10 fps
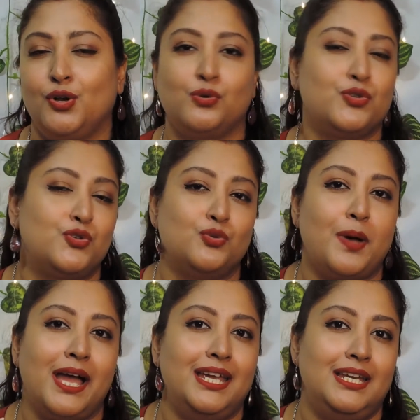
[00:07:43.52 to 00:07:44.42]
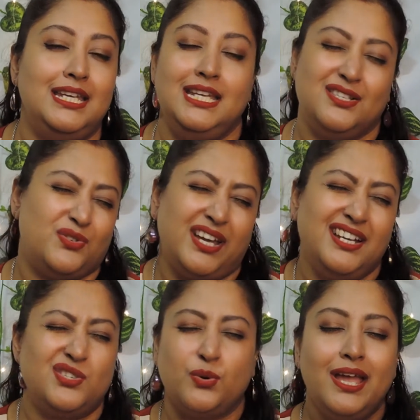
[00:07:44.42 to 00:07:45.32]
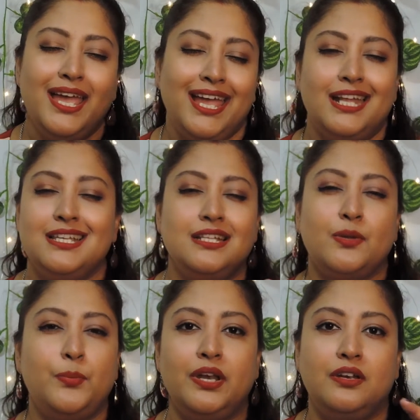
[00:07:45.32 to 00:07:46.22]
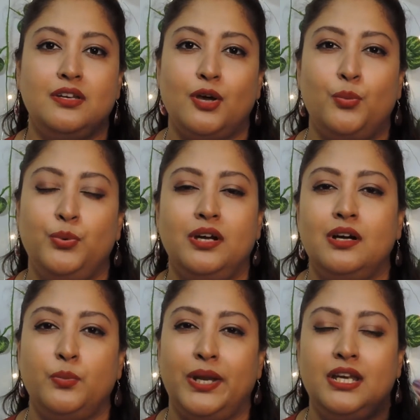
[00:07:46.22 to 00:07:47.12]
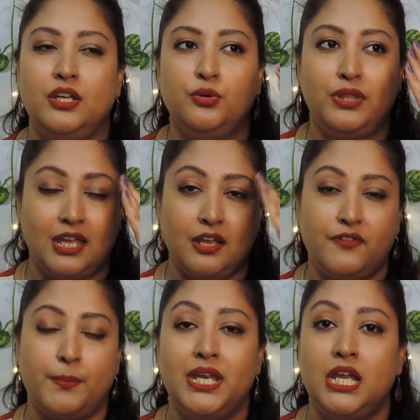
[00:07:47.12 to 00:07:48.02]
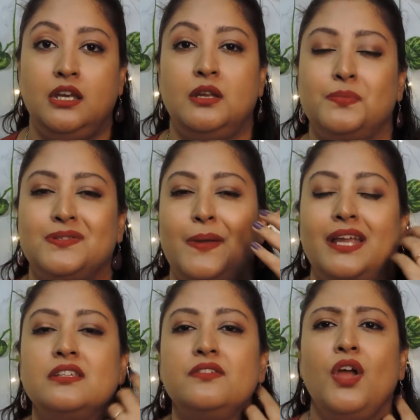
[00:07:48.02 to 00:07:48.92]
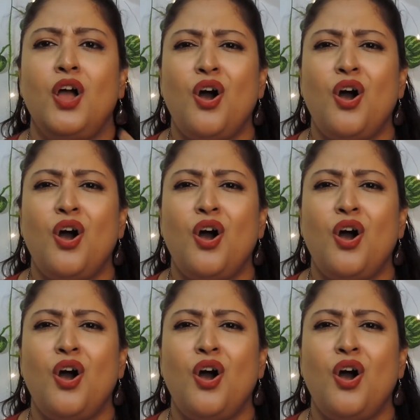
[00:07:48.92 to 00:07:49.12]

close to my knees, right? So it's a bit weird when you think it from an Indian perspective,